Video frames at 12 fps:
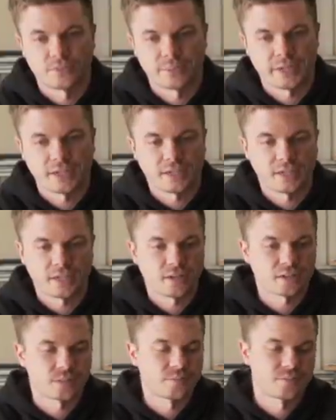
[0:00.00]
in the beginning, and
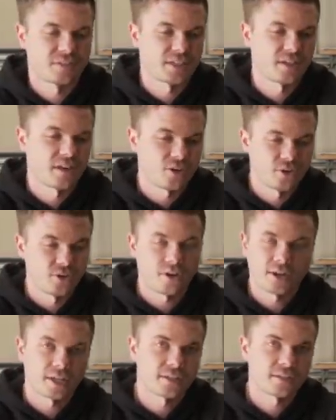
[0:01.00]
like I said, I could
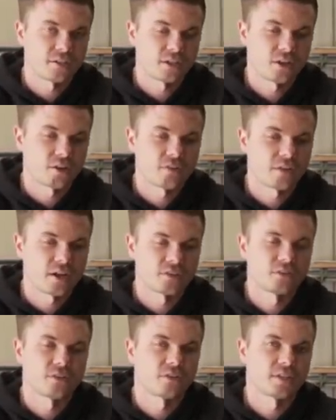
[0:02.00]
not get this to go over
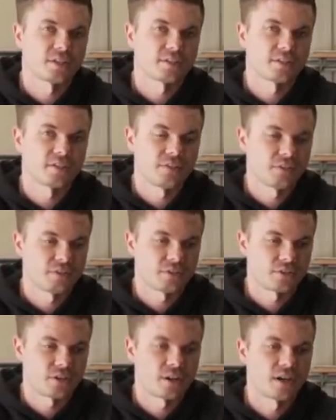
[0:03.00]
100 degrees, even if I
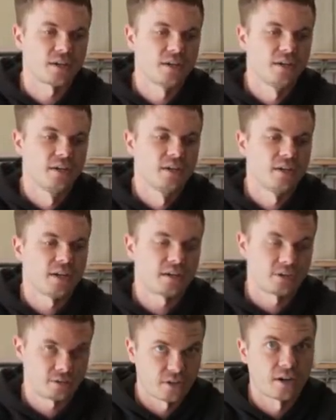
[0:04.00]
tried
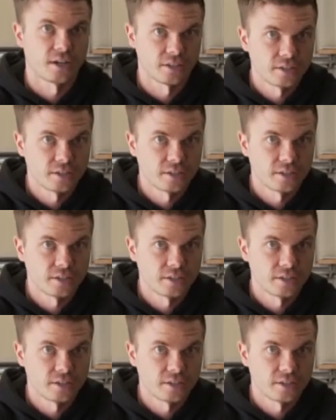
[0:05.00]
and I tried.